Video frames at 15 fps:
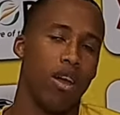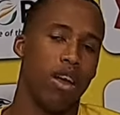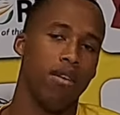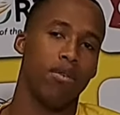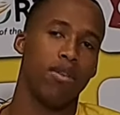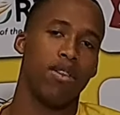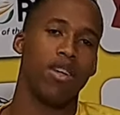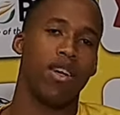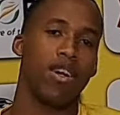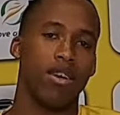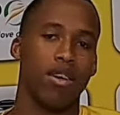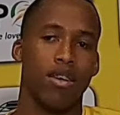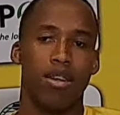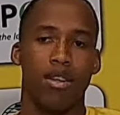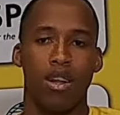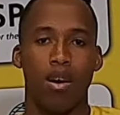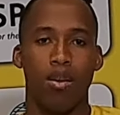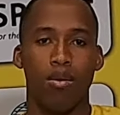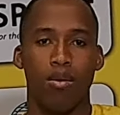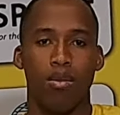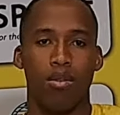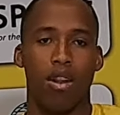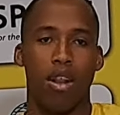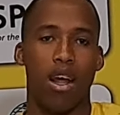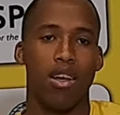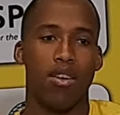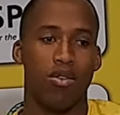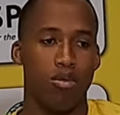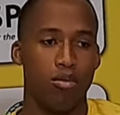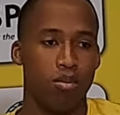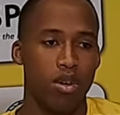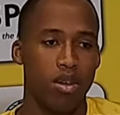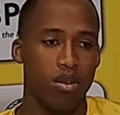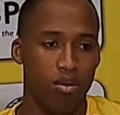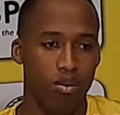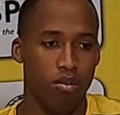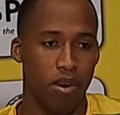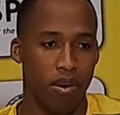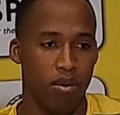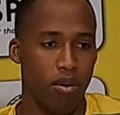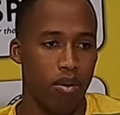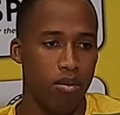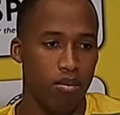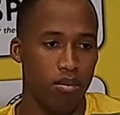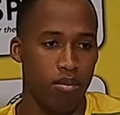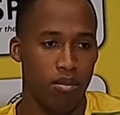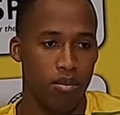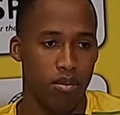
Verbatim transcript: everything now lies on me to perform